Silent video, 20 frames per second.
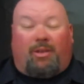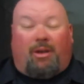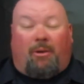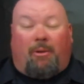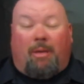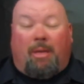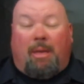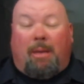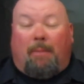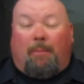
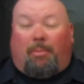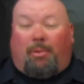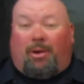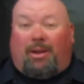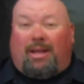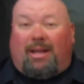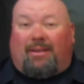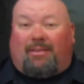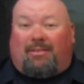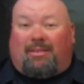So,
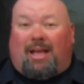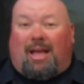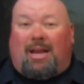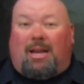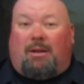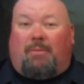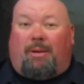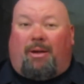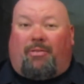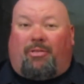pretty
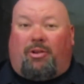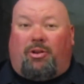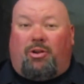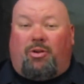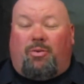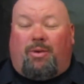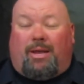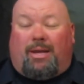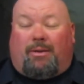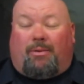excited about the
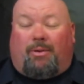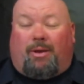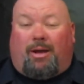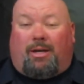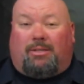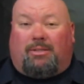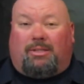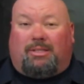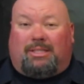new Equinox.